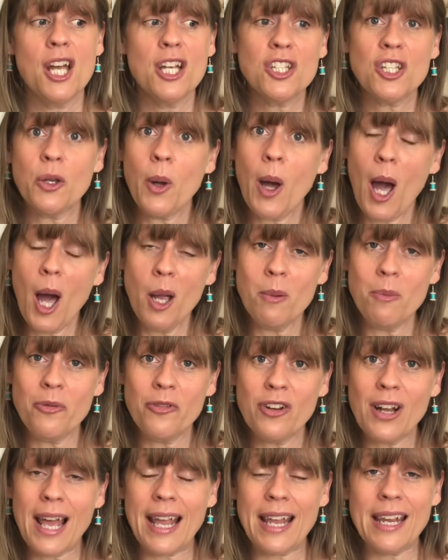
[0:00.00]
So
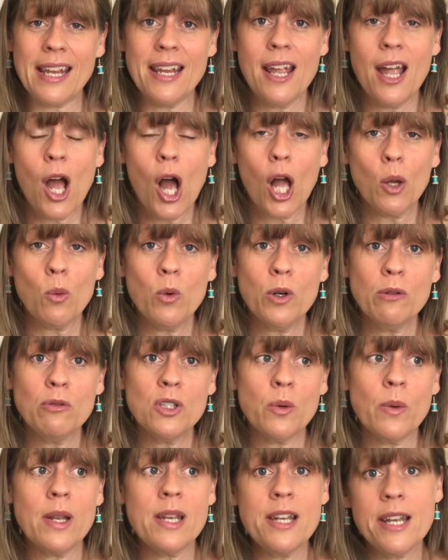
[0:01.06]
hopefully I will
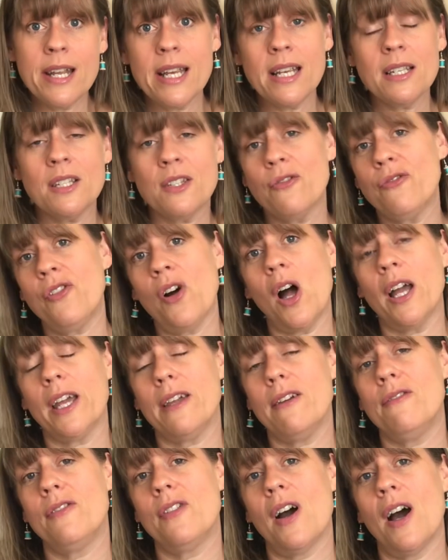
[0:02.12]
do at least
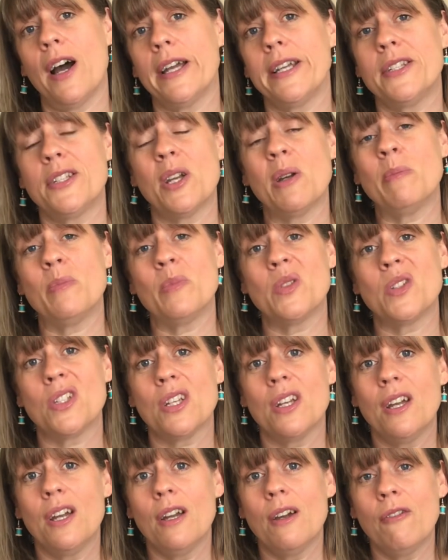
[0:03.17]
five items
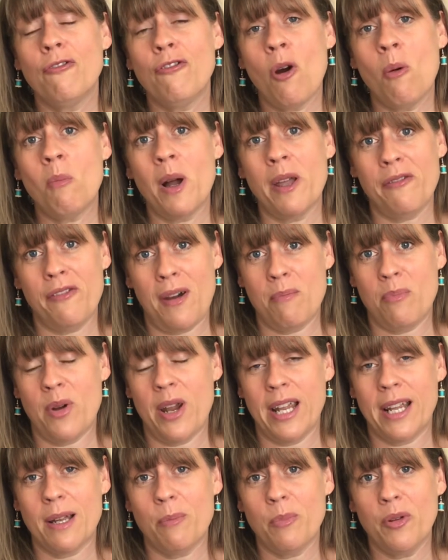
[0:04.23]
from my
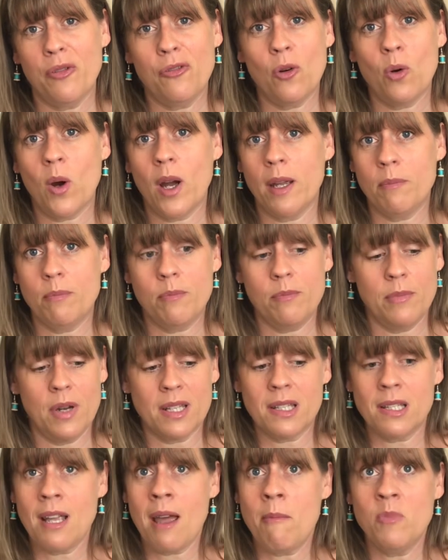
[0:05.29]
fabric before I
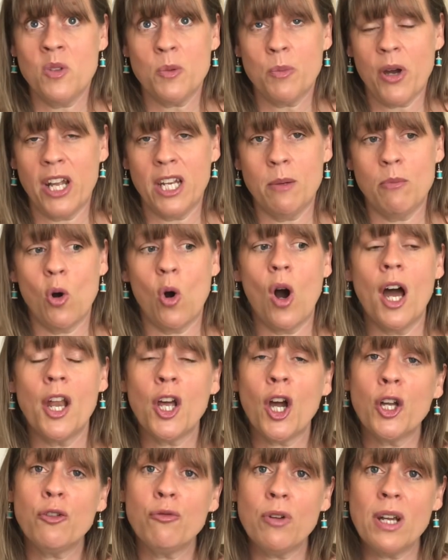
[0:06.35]
attempt to buy any more. And
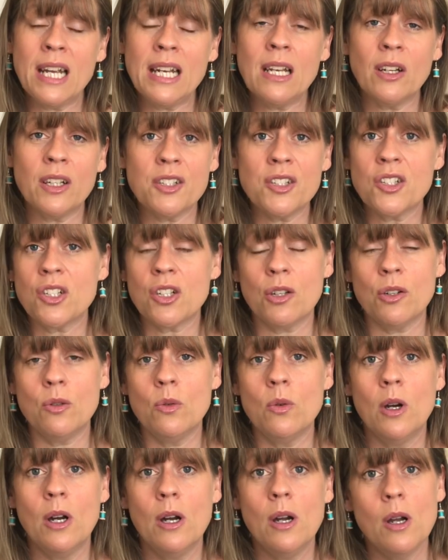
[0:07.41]
I'd really like to
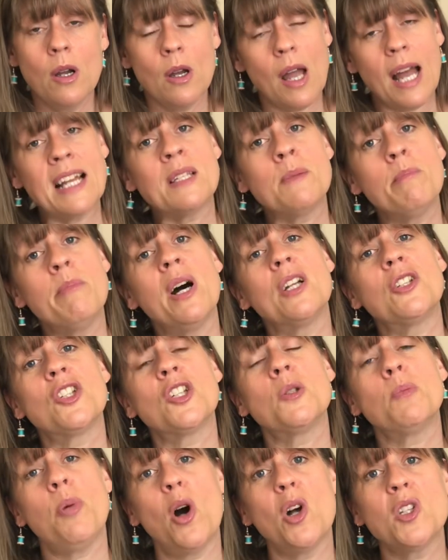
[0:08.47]
do as much
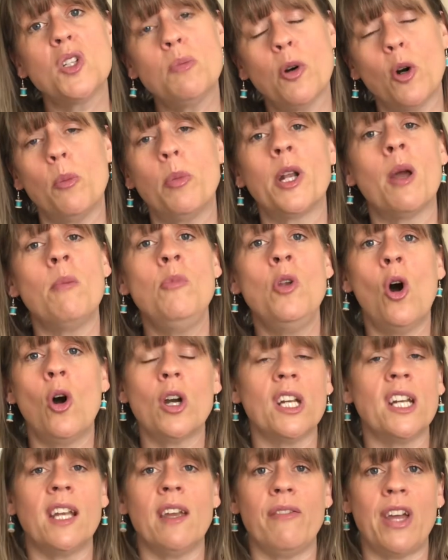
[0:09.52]
as possible, but I'm not
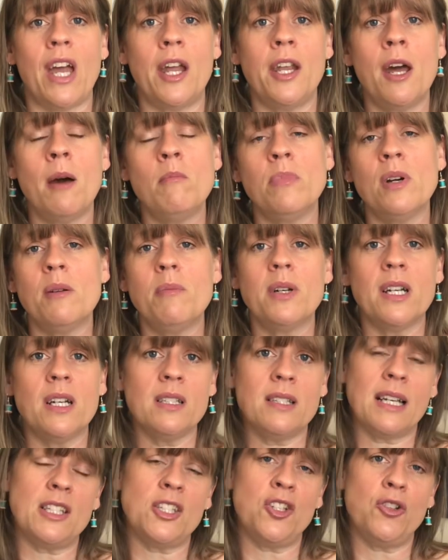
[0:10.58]
going to give it a number
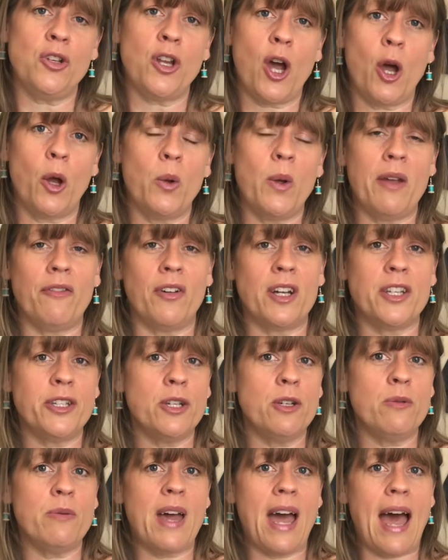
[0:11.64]
because as you know, if I
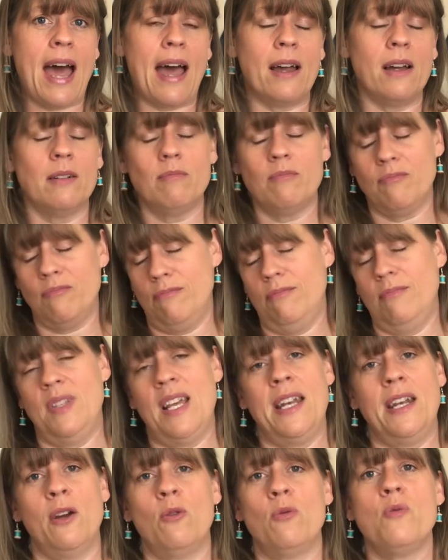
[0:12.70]
do that,
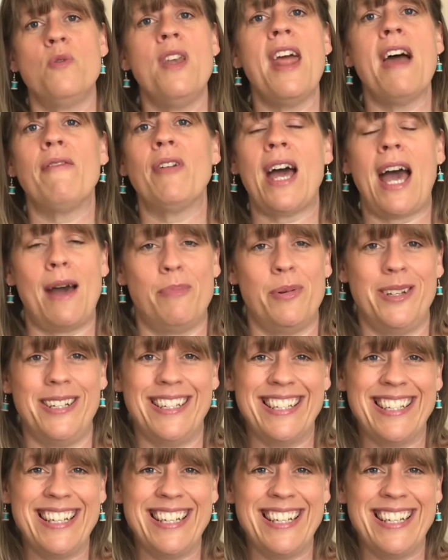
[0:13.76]
then it will never happen.